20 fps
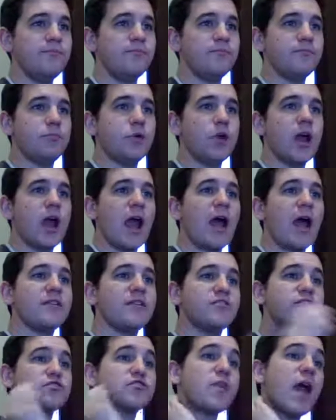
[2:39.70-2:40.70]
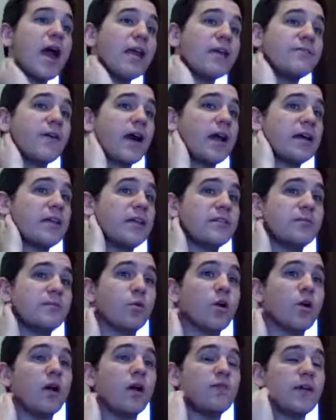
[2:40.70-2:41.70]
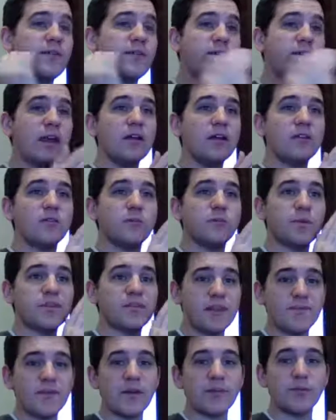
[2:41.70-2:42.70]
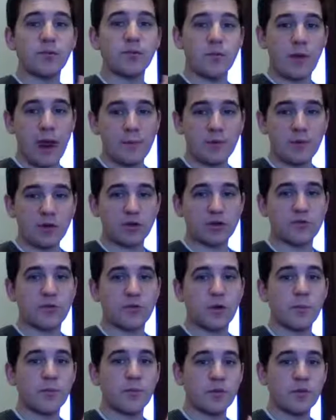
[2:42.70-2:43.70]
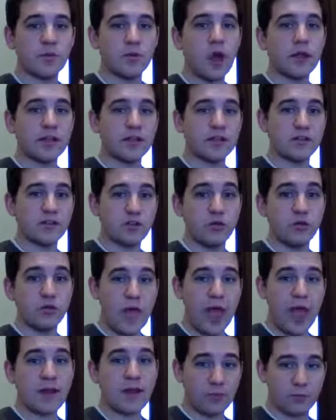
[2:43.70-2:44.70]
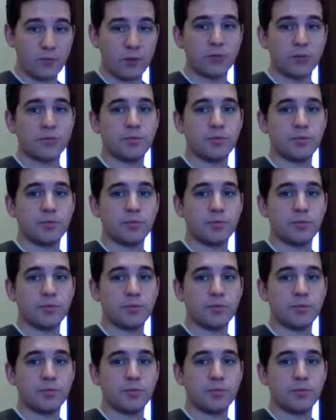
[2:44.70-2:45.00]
Whereas stratified is more of a very specific parameters for belonging to that group.